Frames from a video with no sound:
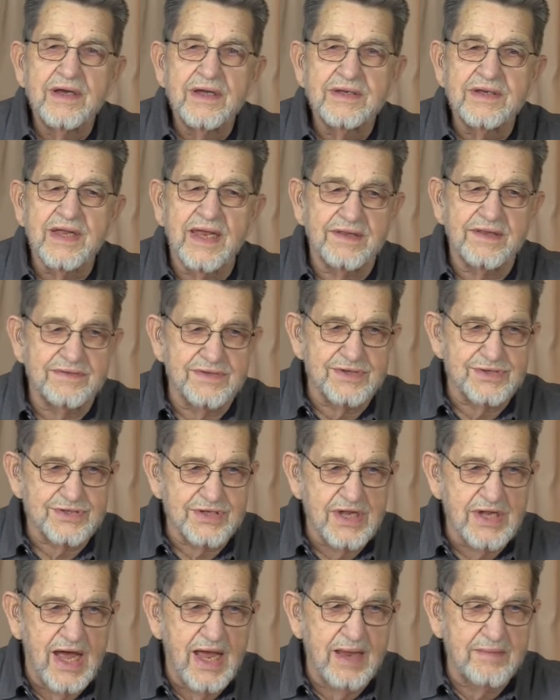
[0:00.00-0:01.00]
take this
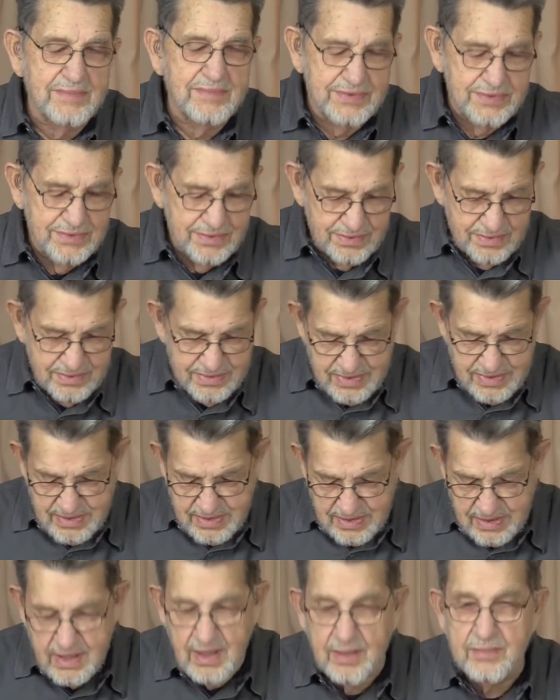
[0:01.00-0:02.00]
time to
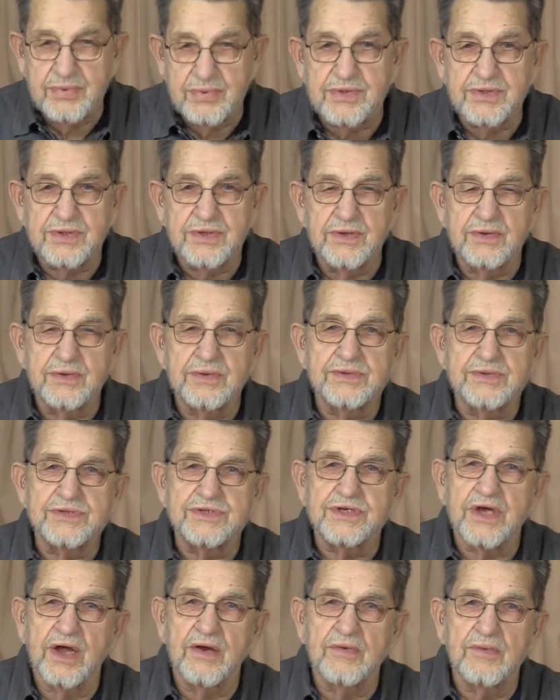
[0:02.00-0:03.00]
come to you and
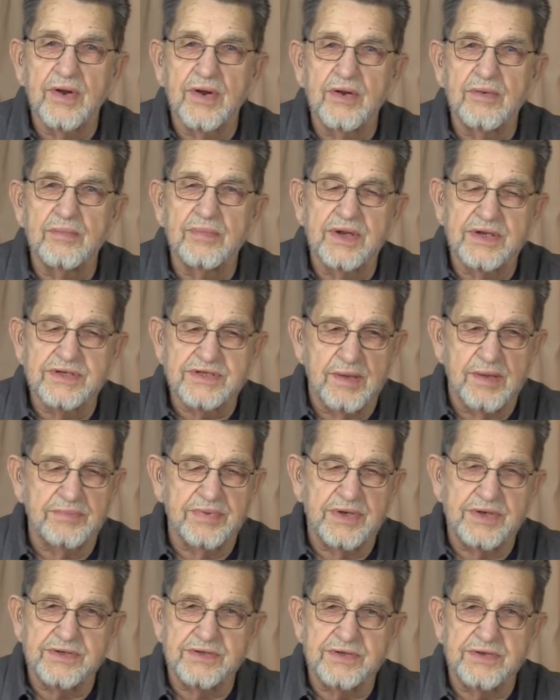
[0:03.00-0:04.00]
share a little bit
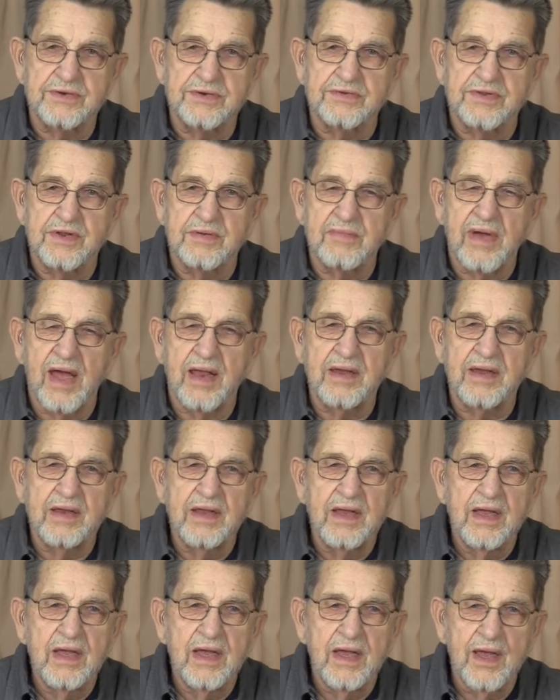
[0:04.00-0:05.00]
something to you that might
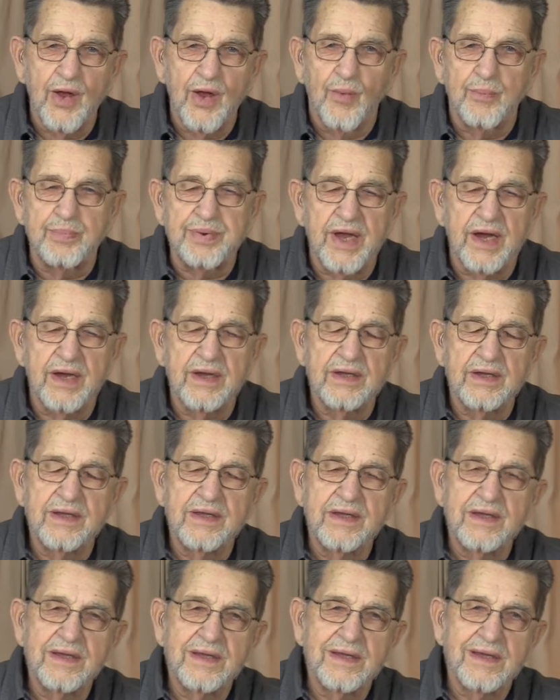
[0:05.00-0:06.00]
help you
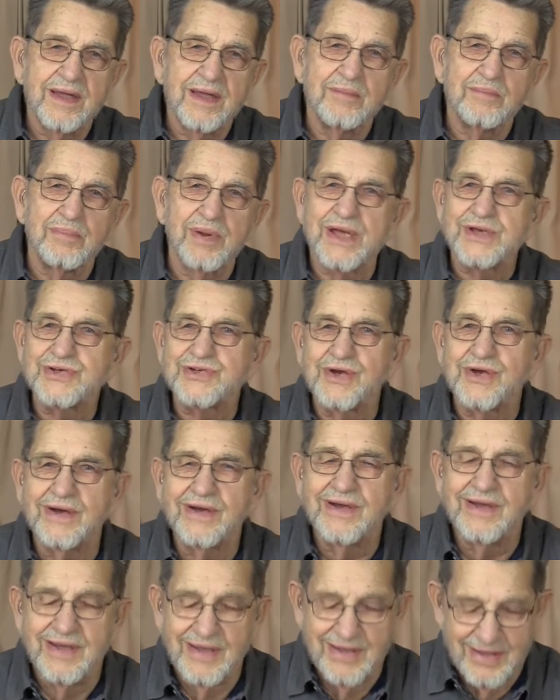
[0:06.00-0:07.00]
and bless you.
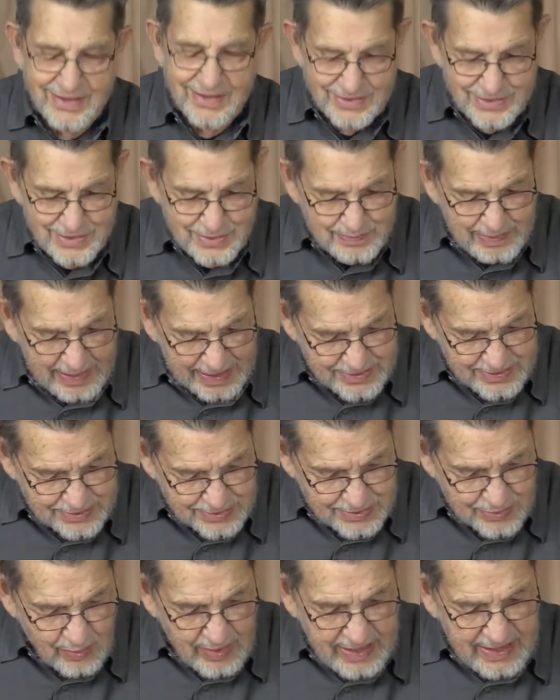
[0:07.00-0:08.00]
This is Pastor
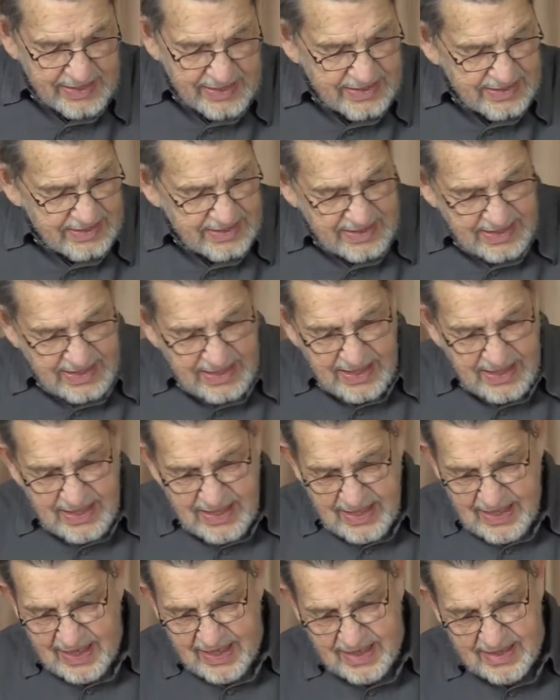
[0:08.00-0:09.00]
Dwayne,
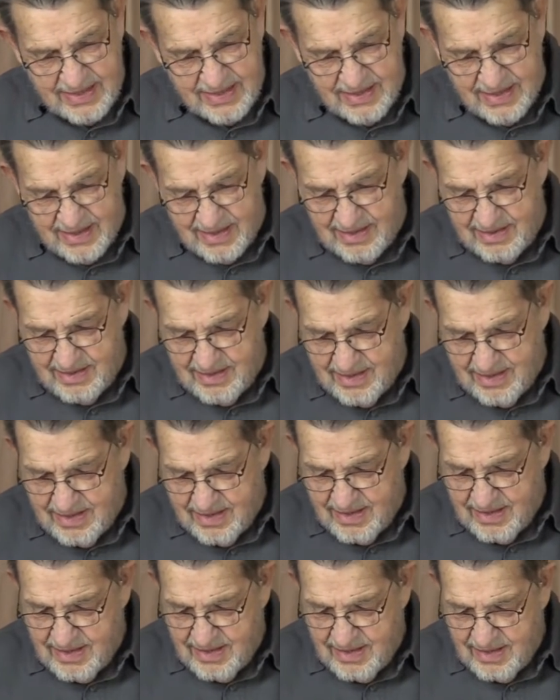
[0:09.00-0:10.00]
and
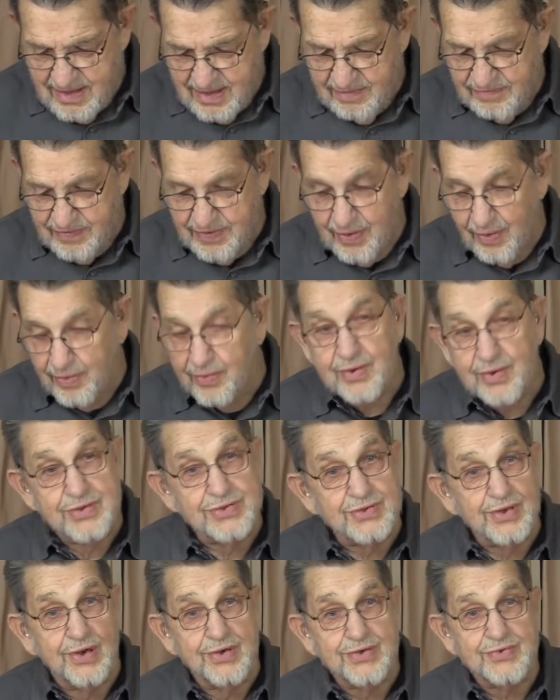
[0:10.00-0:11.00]
if you don't go to
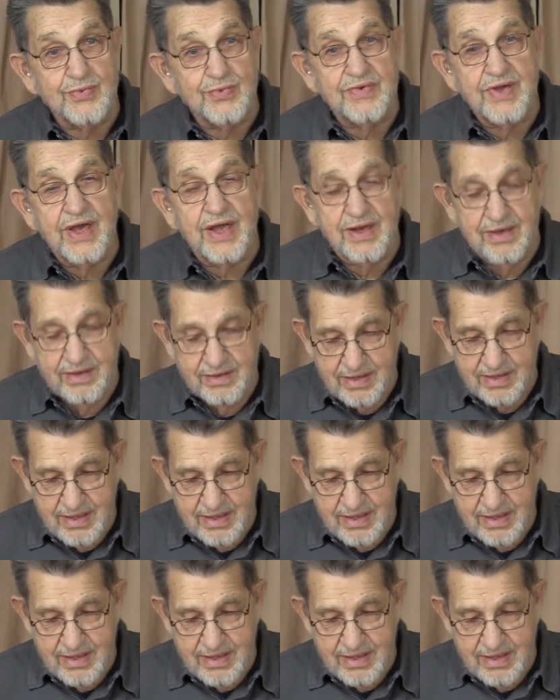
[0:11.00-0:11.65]
church, we've got a